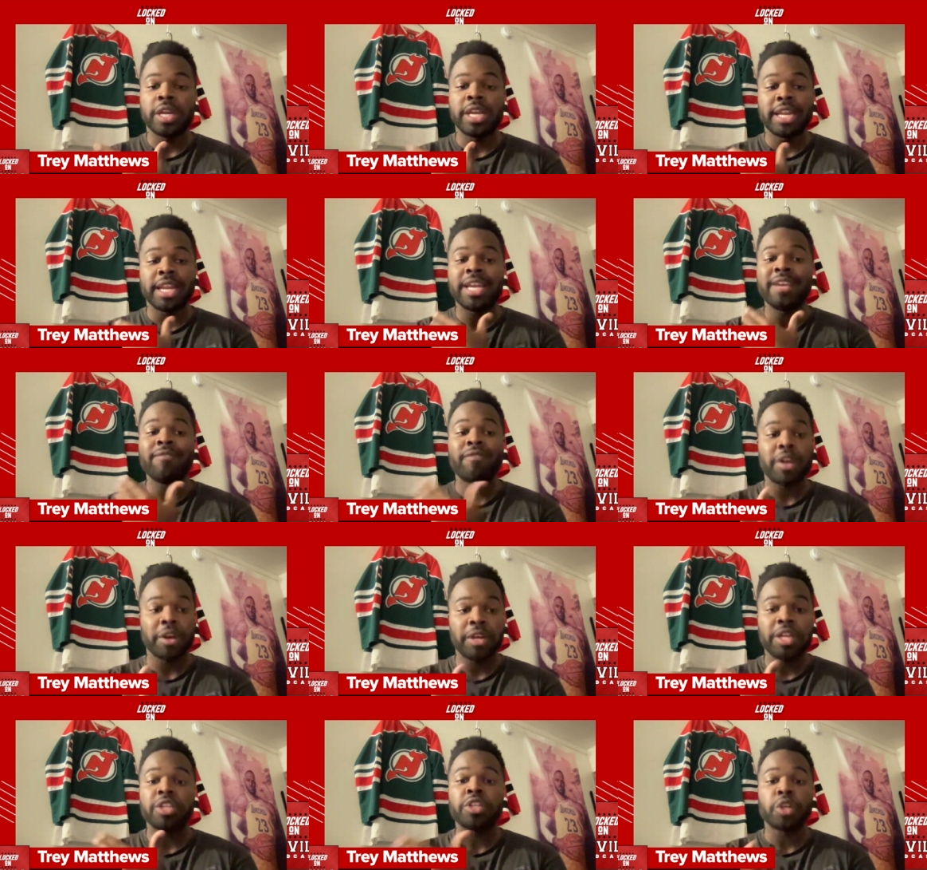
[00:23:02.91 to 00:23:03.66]
in a
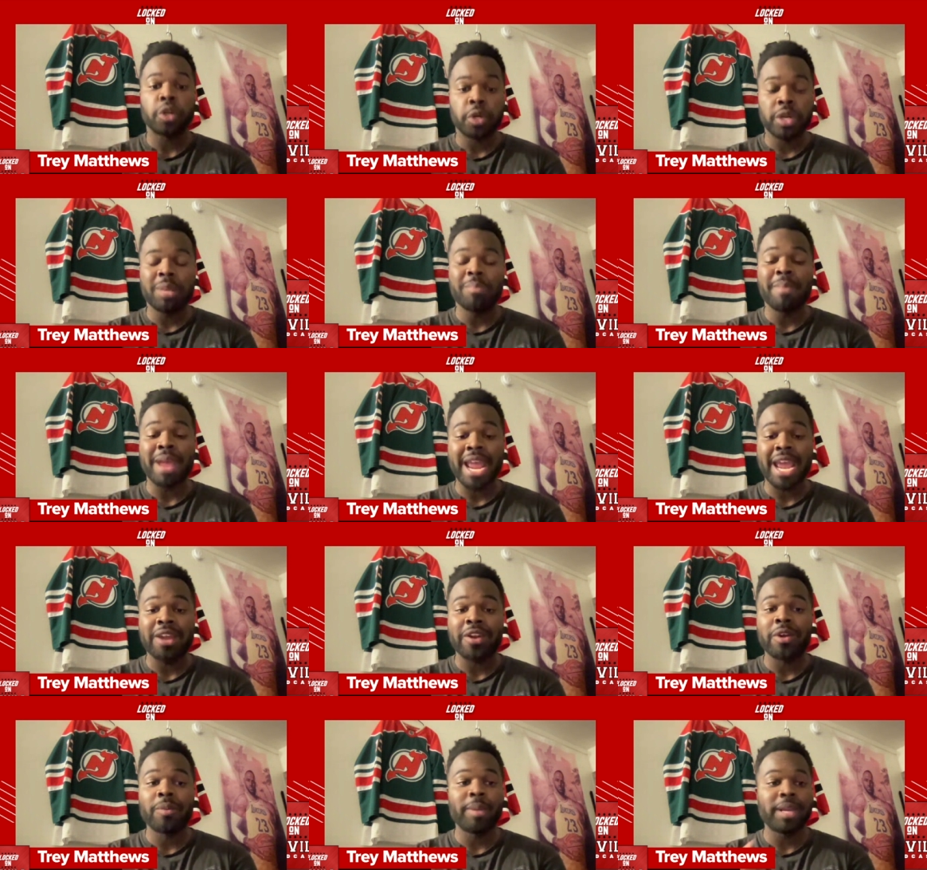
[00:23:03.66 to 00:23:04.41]
very dirty
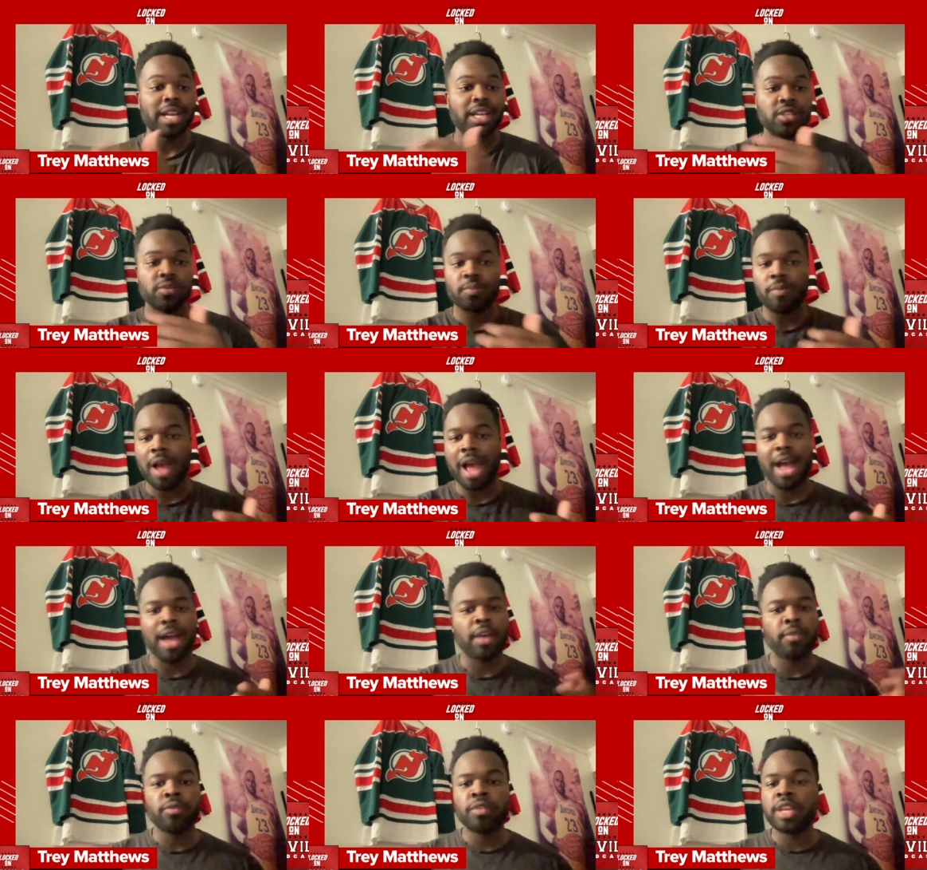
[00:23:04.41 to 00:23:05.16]
manner, because uh,